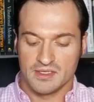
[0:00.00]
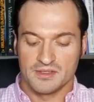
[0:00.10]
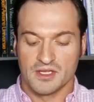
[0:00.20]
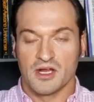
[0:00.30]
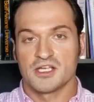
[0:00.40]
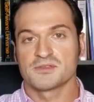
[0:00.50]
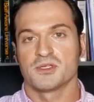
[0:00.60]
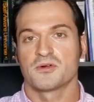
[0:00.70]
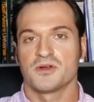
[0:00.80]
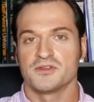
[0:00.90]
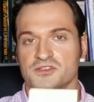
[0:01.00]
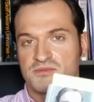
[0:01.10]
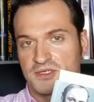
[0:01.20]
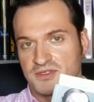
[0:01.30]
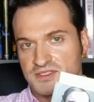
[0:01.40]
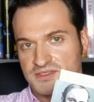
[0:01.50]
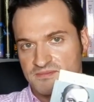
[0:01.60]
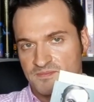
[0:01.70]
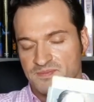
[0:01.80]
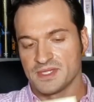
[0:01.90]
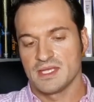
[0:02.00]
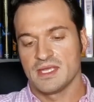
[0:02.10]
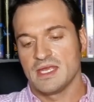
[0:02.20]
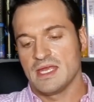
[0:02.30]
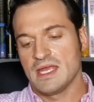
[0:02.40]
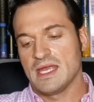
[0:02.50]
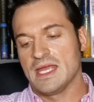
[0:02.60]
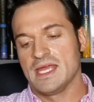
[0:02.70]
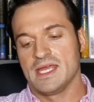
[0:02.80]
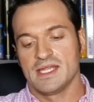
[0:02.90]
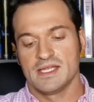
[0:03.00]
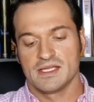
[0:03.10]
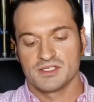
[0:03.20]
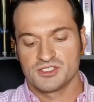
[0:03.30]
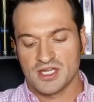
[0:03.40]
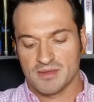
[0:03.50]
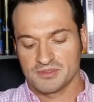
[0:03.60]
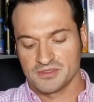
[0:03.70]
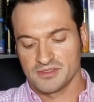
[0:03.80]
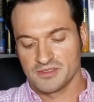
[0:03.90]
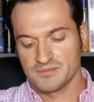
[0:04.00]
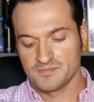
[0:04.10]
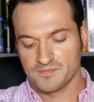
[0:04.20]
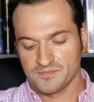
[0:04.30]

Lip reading: The Gospel According to Spiritism. In chapter